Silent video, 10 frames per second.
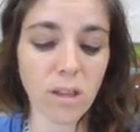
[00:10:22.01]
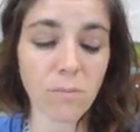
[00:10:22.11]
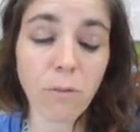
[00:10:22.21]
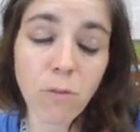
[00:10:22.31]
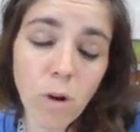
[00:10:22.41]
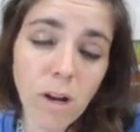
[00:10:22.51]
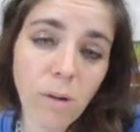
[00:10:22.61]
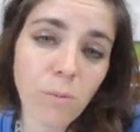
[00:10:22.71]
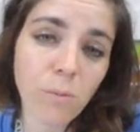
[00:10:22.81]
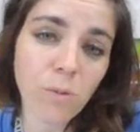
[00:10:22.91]
before
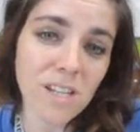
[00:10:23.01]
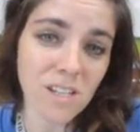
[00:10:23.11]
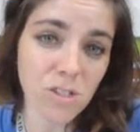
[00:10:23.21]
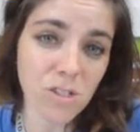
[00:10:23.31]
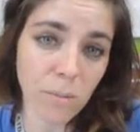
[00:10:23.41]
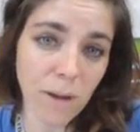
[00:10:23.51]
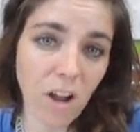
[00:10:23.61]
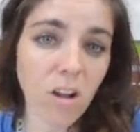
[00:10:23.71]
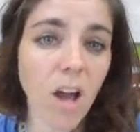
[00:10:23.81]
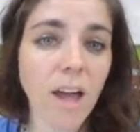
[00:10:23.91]
it didn't discriminate
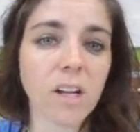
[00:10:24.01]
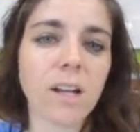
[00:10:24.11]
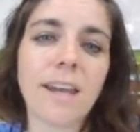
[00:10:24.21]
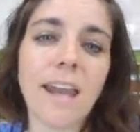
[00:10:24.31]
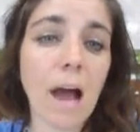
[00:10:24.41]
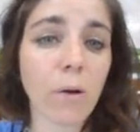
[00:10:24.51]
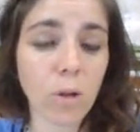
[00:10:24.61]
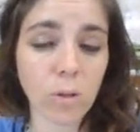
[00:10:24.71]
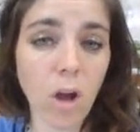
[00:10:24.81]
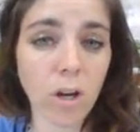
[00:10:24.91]
on color, now it no
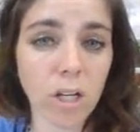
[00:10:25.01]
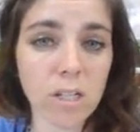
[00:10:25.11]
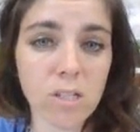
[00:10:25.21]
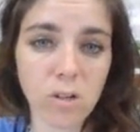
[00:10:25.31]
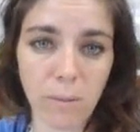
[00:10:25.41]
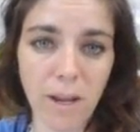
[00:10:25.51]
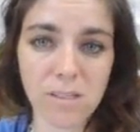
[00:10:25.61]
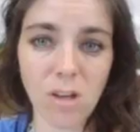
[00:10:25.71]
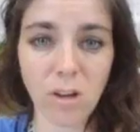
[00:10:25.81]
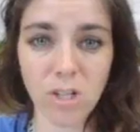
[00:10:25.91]
longer discriminates
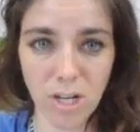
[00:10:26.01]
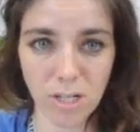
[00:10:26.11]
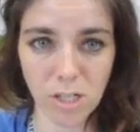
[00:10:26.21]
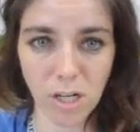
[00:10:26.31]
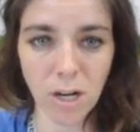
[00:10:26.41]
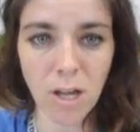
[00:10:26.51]
on gender.